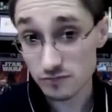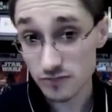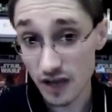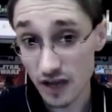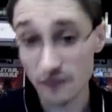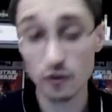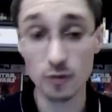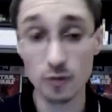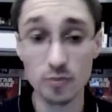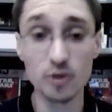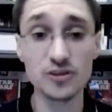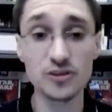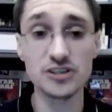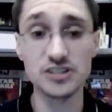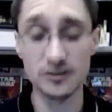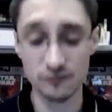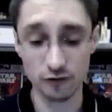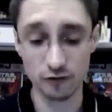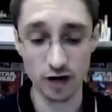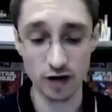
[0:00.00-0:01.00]
if you had put this
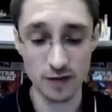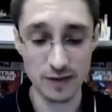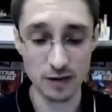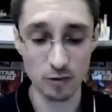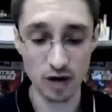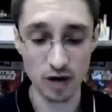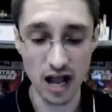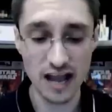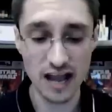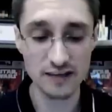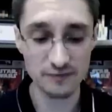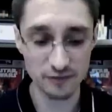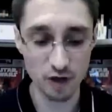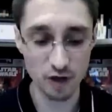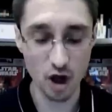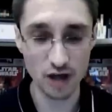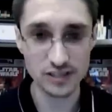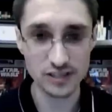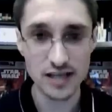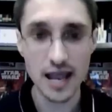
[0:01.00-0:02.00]
in front of me, would I have
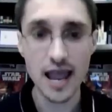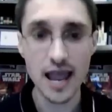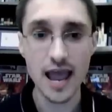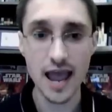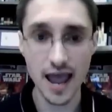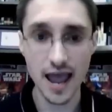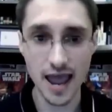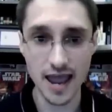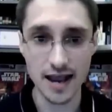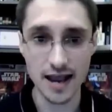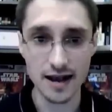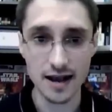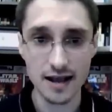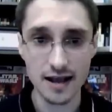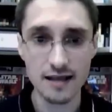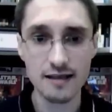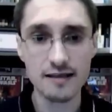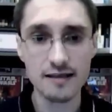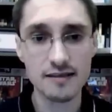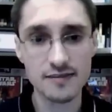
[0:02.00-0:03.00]
thought, hey,
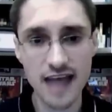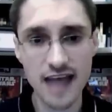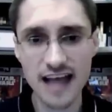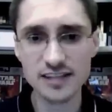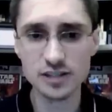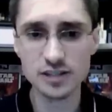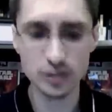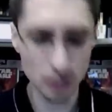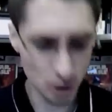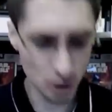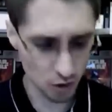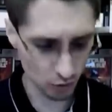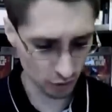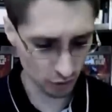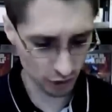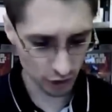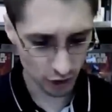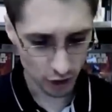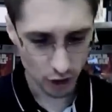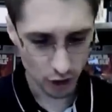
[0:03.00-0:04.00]
that's
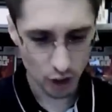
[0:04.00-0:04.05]
Luke.